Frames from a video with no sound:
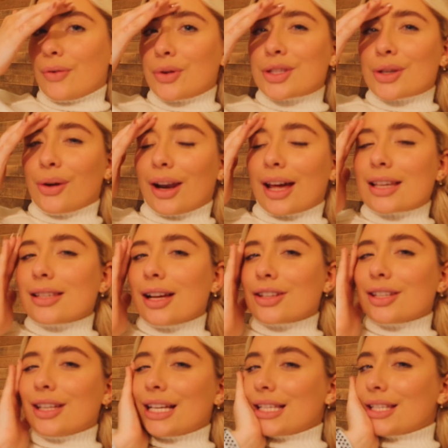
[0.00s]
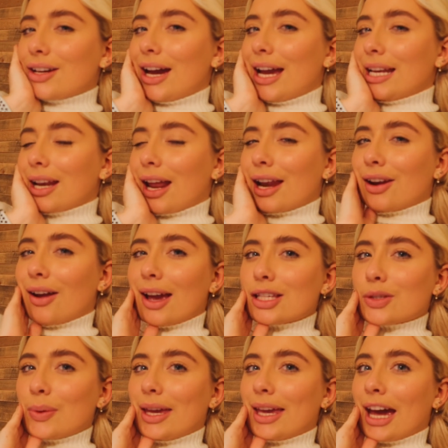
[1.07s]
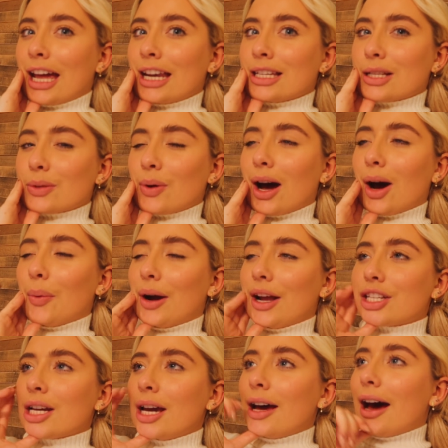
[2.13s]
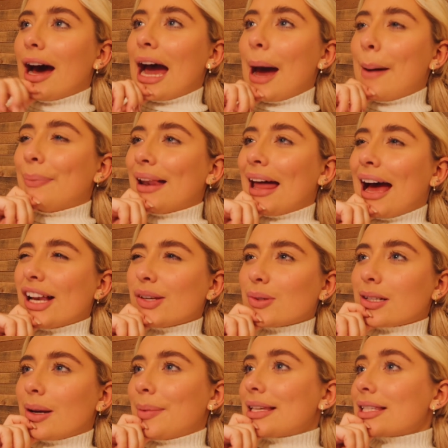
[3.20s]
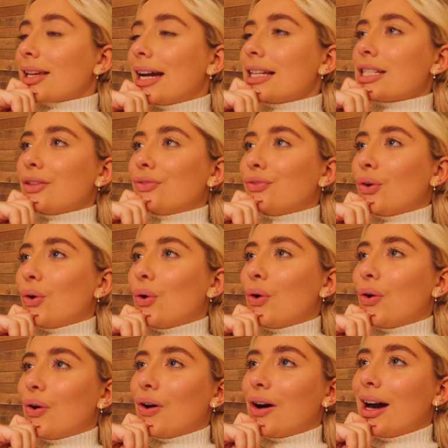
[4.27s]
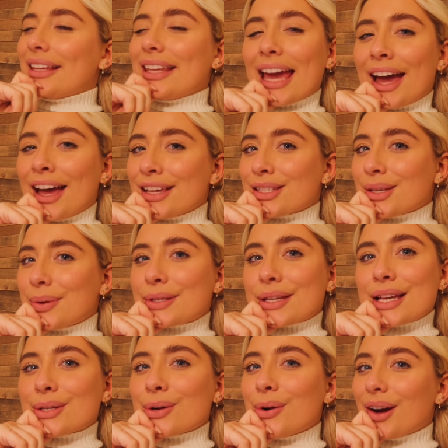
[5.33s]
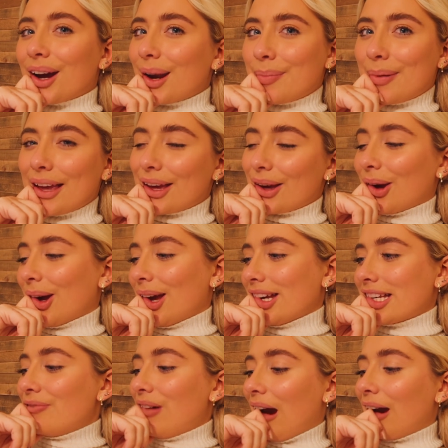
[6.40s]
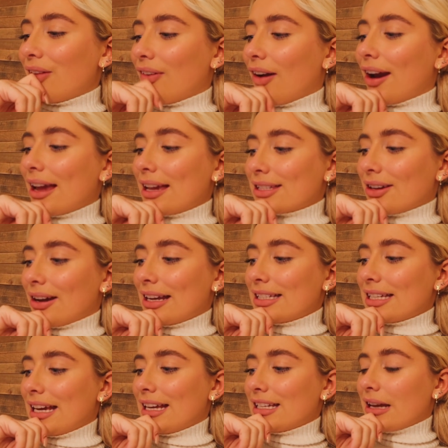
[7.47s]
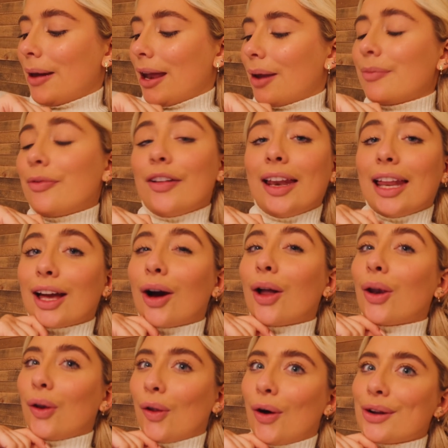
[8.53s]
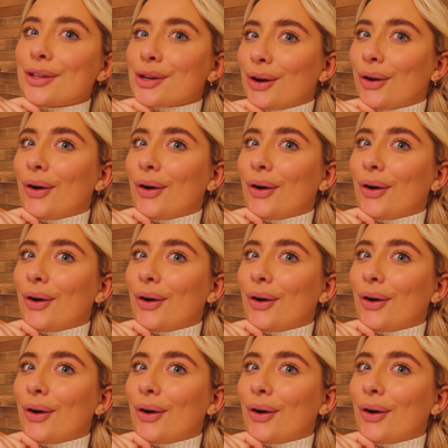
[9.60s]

also got like such an exciting like nice weekend as well, which I have planned, which I'm excited for. Yeah, so it's all gonna be good. Very, very excited, and I'm feeling a lot